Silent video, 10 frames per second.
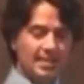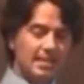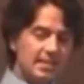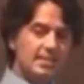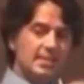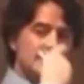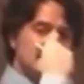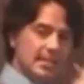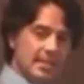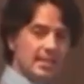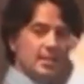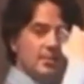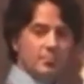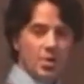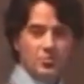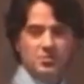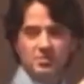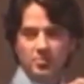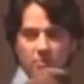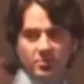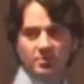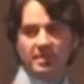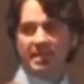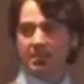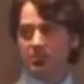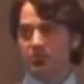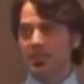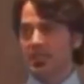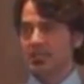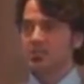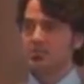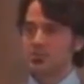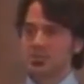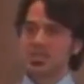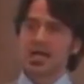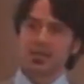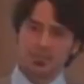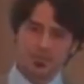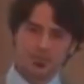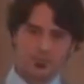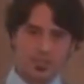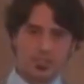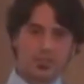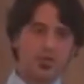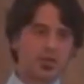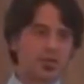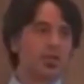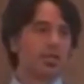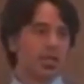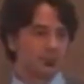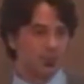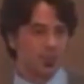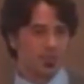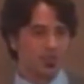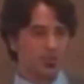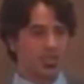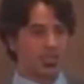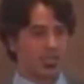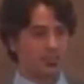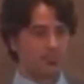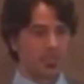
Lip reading: This is the most important thing you need to stop falling apart and repair your body.